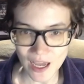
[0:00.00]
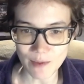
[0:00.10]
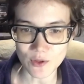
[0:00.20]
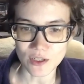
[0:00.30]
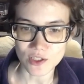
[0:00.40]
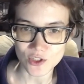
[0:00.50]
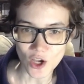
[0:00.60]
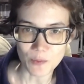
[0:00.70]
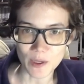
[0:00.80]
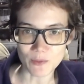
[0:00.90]
I'm gonna
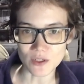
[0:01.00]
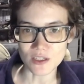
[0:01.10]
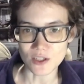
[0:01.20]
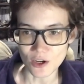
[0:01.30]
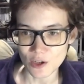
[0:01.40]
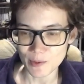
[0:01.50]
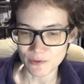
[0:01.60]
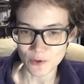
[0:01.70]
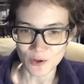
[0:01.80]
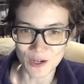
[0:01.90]
stop. I'm gonna go
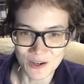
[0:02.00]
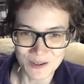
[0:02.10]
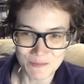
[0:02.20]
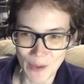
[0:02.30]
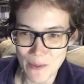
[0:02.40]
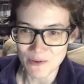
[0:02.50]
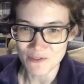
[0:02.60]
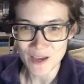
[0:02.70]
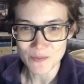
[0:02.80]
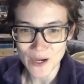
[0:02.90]
before Paper
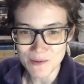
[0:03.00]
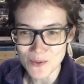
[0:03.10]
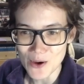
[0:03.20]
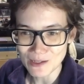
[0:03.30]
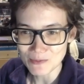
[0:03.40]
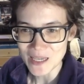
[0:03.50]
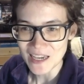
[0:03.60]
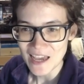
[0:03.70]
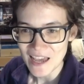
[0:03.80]
Vampire mocks me.